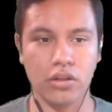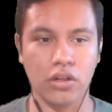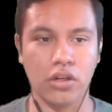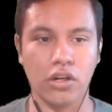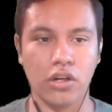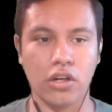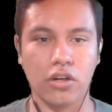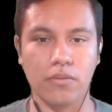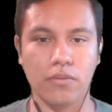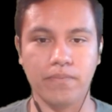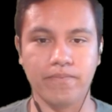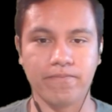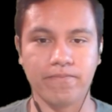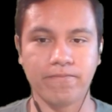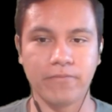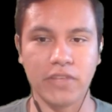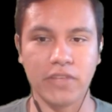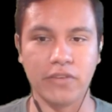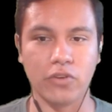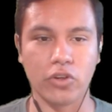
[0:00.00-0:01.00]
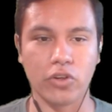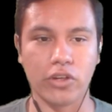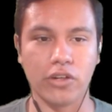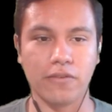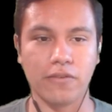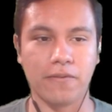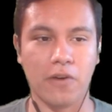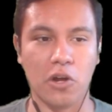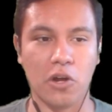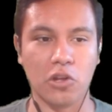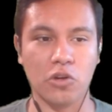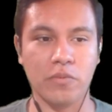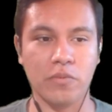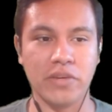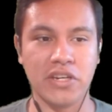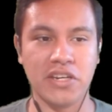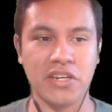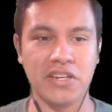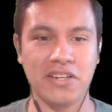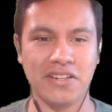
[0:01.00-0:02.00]
If you're gonna follow
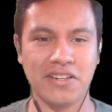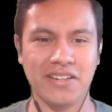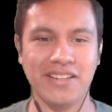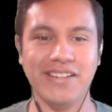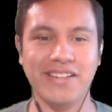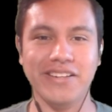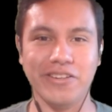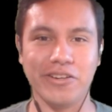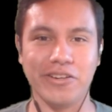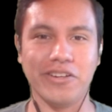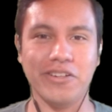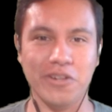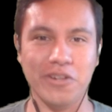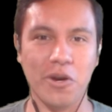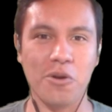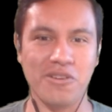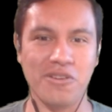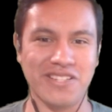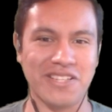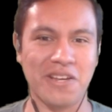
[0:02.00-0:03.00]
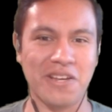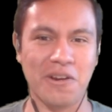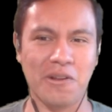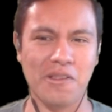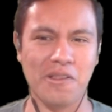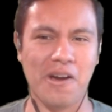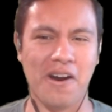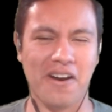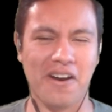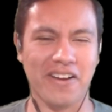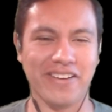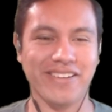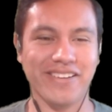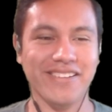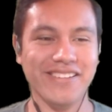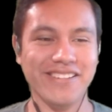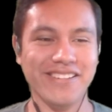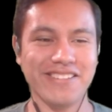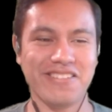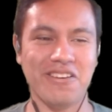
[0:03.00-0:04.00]
me, you're gonna notice it a lot,
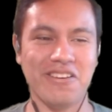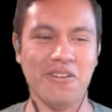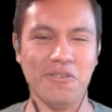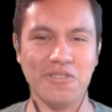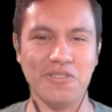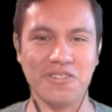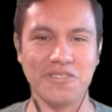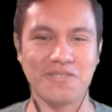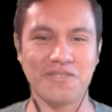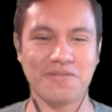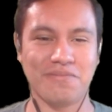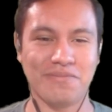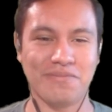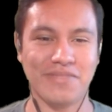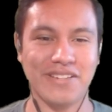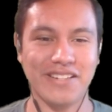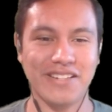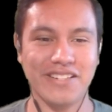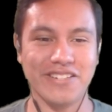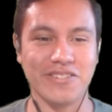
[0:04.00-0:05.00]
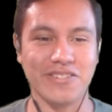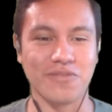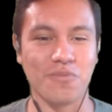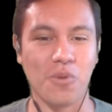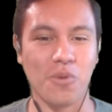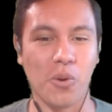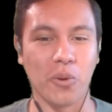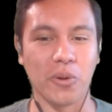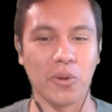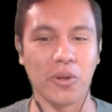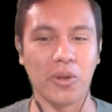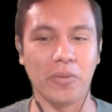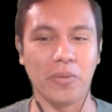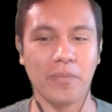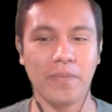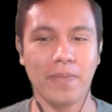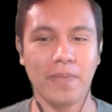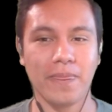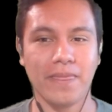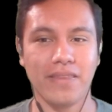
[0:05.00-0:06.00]
so just
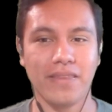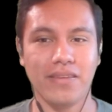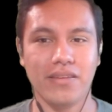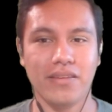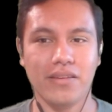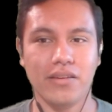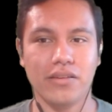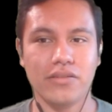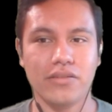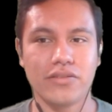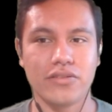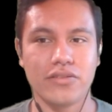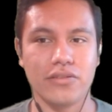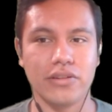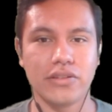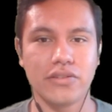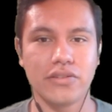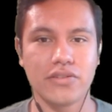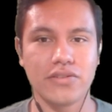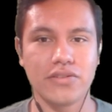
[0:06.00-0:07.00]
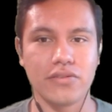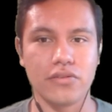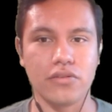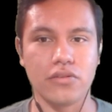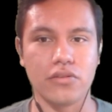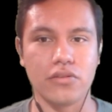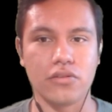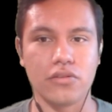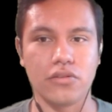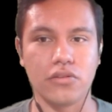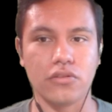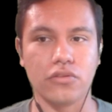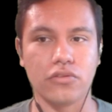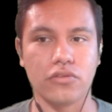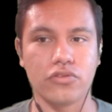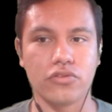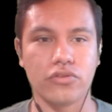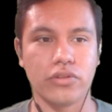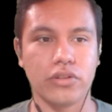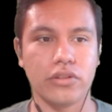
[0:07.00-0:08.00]
warning. So let's see here,
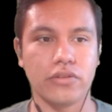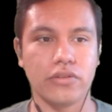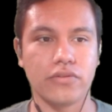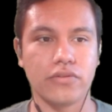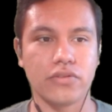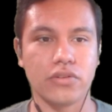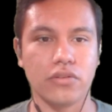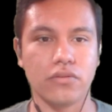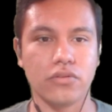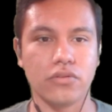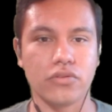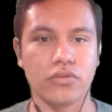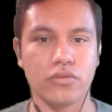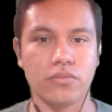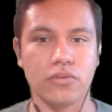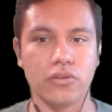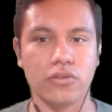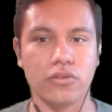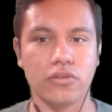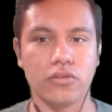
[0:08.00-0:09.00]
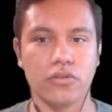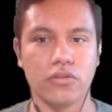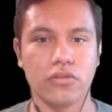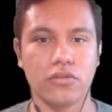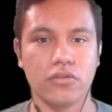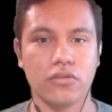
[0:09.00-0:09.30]
Treaty of Sevres imposed.